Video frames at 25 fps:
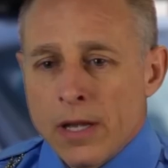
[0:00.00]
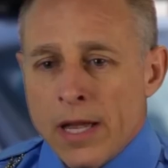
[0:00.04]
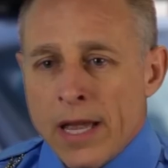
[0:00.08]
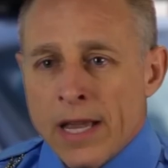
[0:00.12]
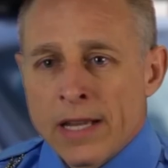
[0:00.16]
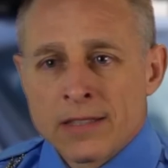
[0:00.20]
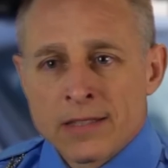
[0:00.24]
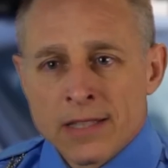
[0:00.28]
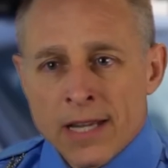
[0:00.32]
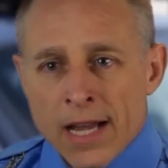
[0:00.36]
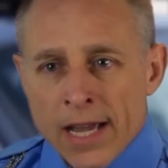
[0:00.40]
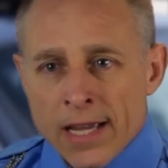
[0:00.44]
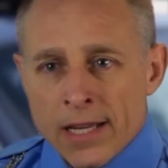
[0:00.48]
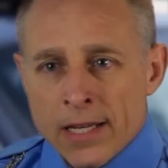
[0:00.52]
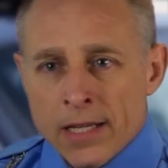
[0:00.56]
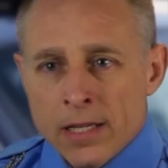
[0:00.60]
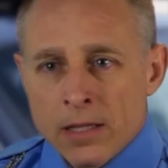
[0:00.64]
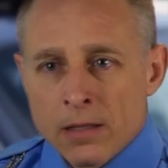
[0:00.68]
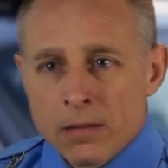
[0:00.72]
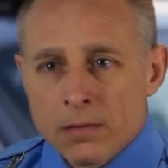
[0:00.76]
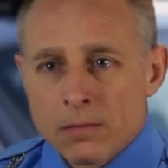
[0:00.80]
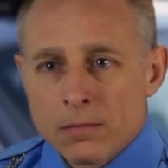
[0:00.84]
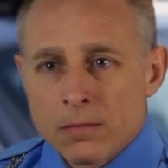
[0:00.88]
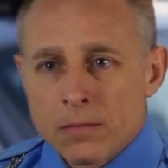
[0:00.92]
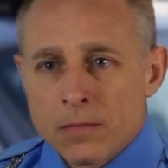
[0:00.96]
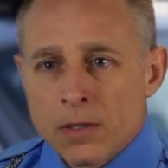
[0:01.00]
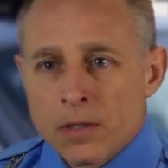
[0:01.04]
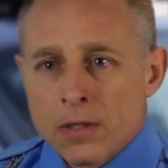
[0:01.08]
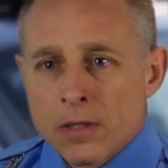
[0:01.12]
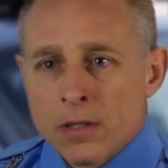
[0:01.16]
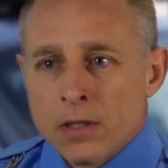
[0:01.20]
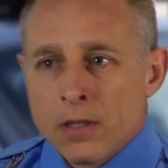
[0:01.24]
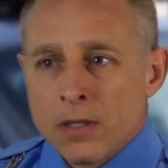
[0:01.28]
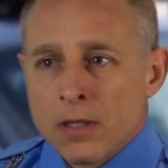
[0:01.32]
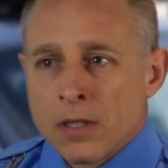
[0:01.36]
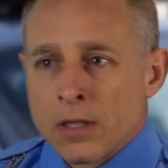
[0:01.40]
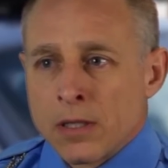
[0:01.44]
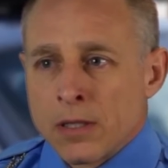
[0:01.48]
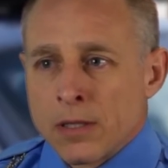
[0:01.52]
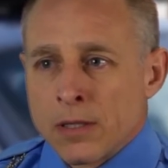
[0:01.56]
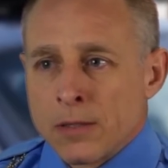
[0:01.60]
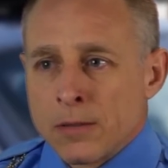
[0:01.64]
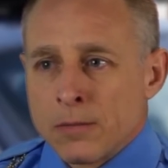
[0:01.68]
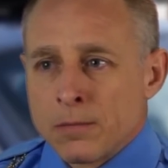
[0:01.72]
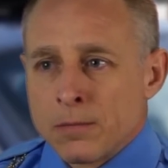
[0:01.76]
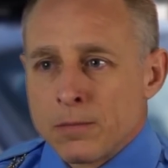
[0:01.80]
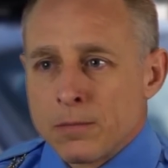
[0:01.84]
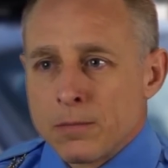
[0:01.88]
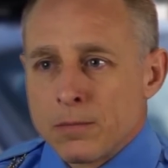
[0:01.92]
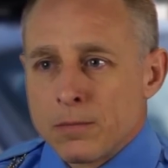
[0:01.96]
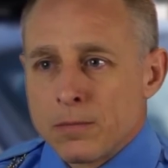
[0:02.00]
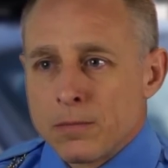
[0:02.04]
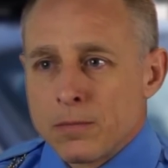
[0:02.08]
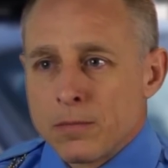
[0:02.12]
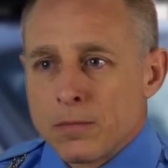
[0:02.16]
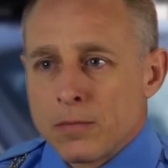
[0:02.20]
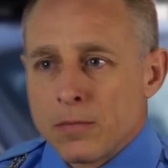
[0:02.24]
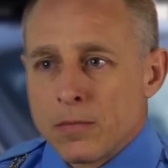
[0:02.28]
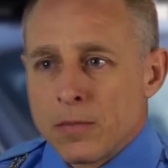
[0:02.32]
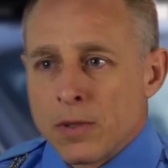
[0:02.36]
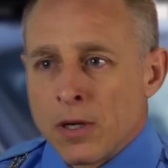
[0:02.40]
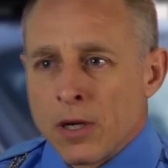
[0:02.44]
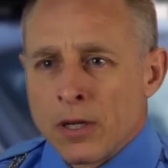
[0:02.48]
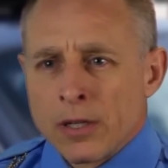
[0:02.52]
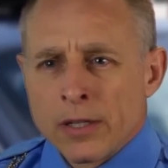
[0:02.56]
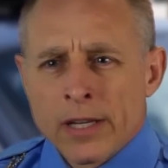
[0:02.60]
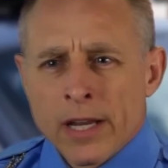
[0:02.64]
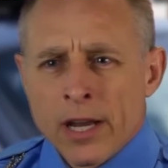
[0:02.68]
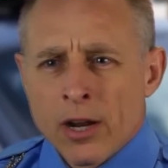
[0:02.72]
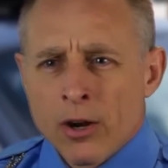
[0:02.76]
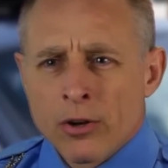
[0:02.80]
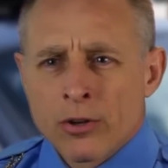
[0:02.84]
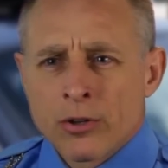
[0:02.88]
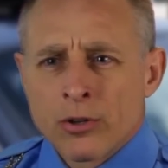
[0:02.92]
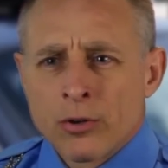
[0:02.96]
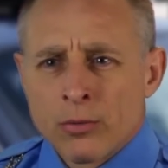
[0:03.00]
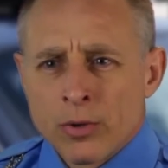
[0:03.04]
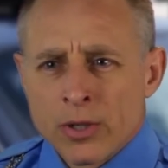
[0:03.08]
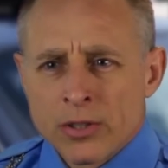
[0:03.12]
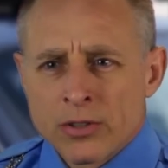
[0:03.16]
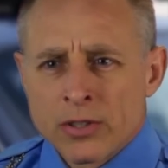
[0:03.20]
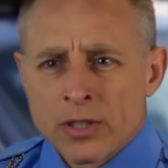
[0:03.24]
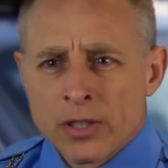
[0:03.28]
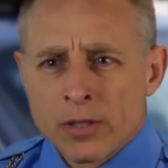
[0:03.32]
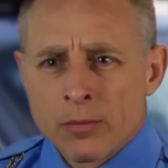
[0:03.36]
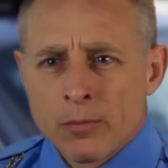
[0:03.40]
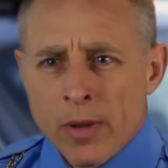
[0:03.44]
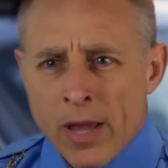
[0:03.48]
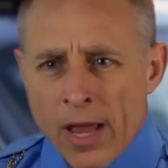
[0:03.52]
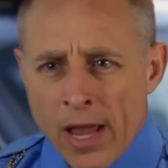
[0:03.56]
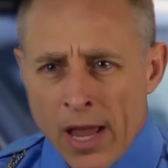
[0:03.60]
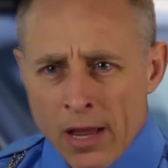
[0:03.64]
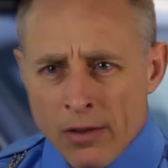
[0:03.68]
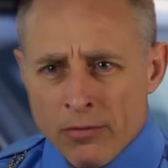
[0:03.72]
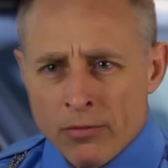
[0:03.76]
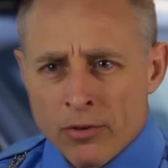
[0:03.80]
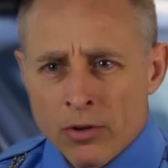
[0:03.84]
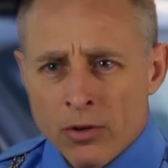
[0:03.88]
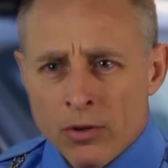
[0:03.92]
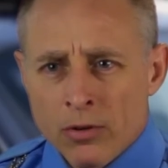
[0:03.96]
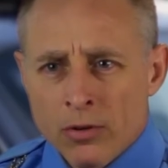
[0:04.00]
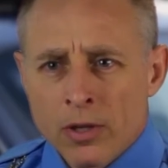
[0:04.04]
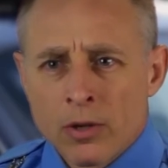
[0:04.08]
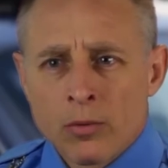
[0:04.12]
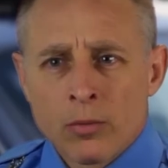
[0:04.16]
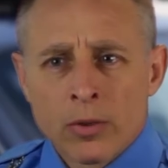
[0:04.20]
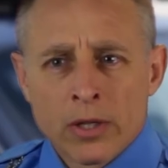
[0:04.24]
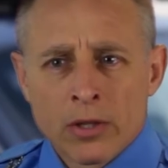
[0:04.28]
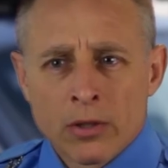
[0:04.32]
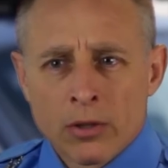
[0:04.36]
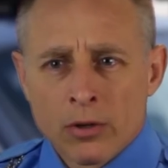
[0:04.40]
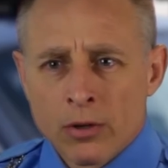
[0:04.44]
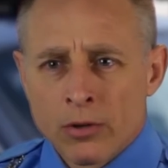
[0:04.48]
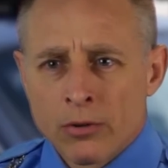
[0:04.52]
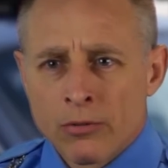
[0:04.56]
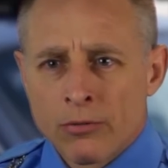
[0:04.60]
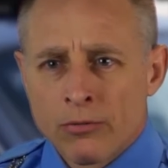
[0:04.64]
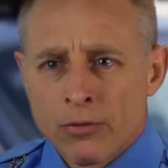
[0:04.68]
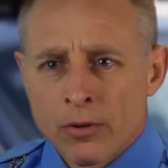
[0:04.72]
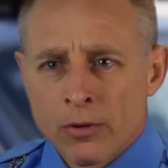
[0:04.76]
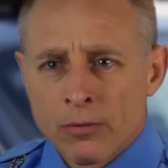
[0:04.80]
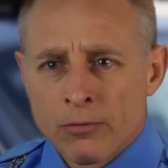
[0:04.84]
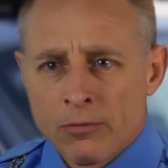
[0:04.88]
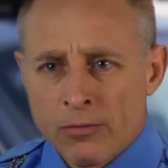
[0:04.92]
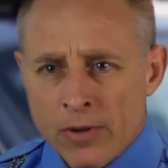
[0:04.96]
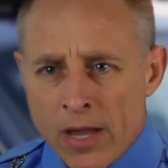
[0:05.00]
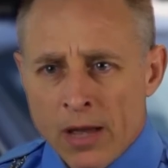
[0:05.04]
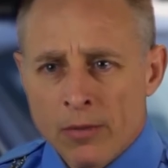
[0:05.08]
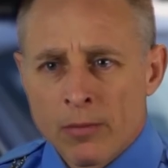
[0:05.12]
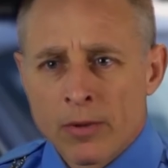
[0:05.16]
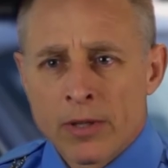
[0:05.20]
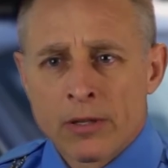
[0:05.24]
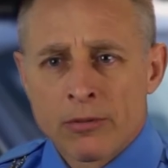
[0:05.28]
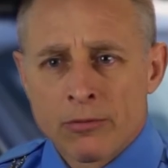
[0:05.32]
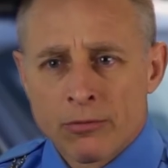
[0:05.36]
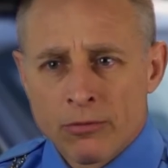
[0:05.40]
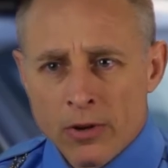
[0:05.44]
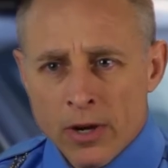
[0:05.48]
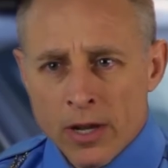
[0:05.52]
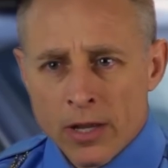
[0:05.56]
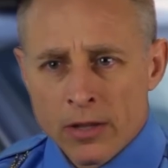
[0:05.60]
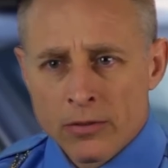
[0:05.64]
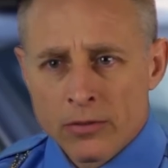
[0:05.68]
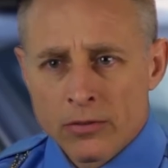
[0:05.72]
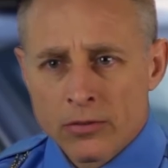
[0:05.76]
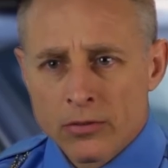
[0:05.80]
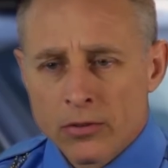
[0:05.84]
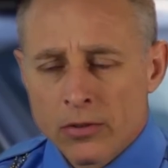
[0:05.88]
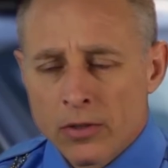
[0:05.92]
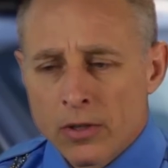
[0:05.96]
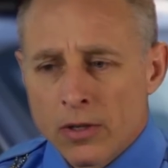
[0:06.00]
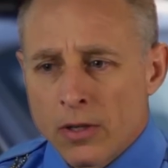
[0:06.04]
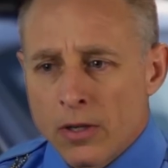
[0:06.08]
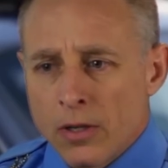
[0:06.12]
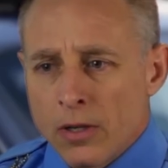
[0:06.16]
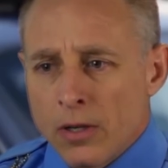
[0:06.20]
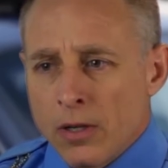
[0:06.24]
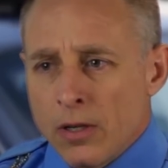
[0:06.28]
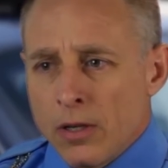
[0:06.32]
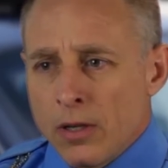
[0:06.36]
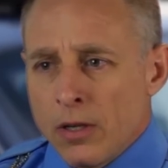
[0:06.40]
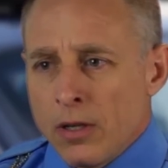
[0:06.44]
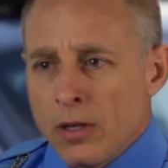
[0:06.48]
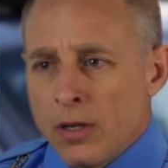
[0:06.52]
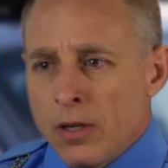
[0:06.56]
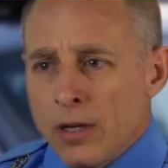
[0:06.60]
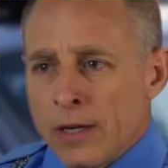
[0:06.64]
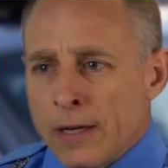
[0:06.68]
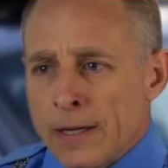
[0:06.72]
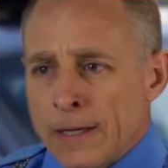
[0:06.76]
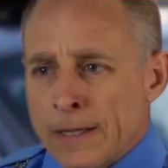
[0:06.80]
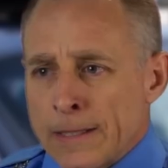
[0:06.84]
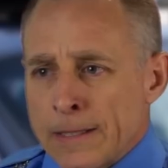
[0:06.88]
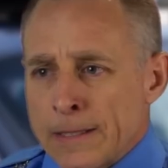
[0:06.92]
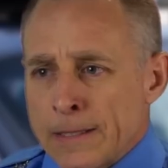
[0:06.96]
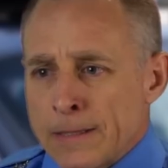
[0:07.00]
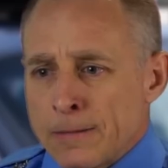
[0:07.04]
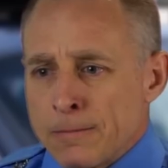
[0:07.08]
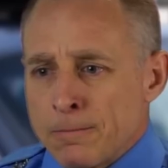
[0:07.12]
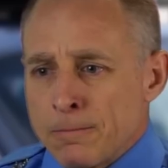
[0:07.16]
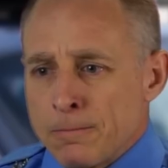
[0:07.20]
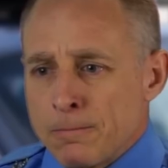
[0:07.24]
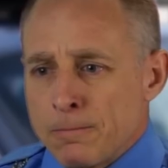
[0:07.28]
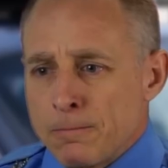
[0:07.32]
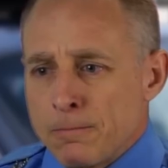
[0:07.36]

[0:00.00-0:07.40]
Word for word: anxiety, uh, uncharacteristic behavior that we learn from family and friends, uh,